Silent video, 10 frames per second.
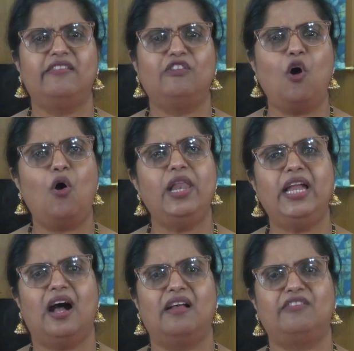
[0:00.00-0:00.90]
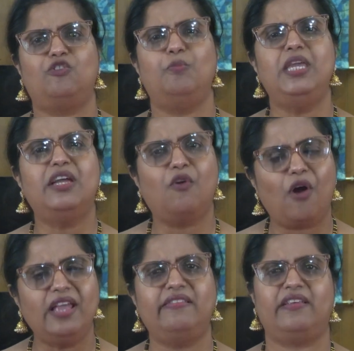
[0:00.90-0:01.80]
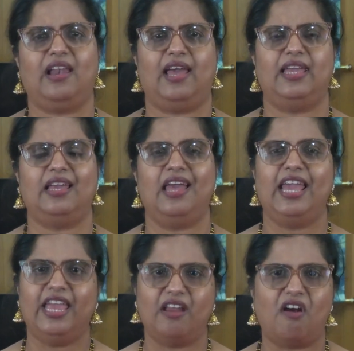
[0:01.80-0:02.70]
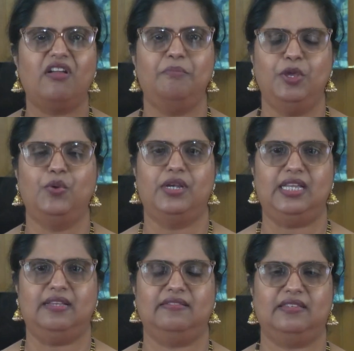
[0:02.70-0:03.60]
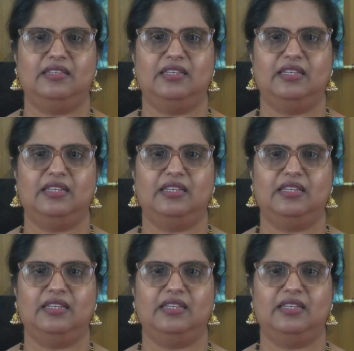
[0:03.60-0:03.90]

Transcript: is calling us to be Christ like in our communities?